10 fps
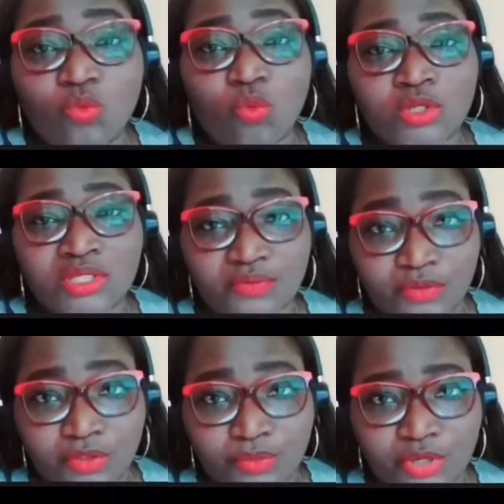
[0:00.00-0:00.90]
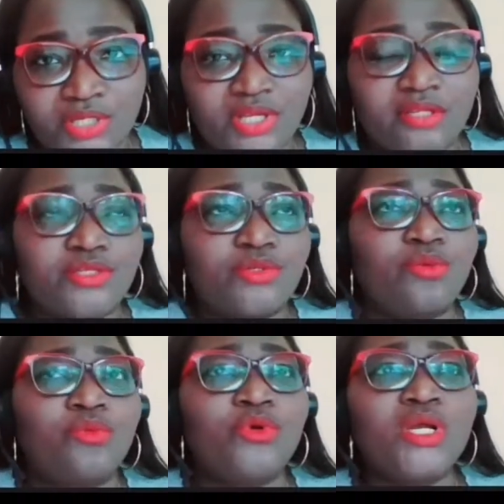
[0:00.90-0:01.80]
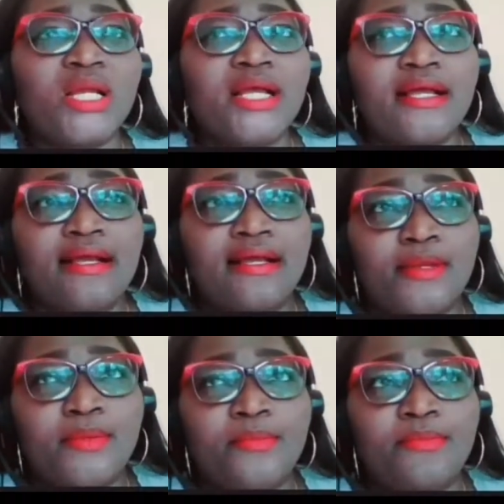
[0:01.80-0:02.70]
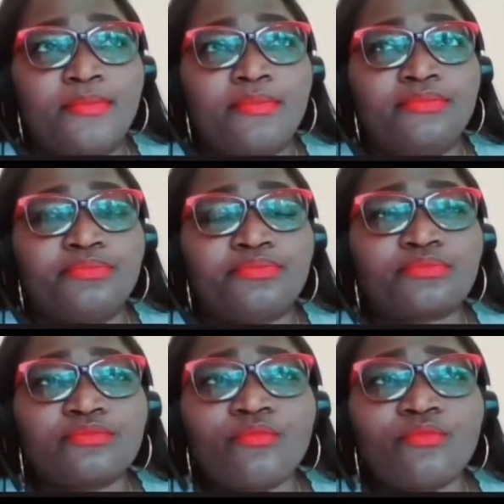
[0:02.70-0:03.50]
that you want for the patient. So, and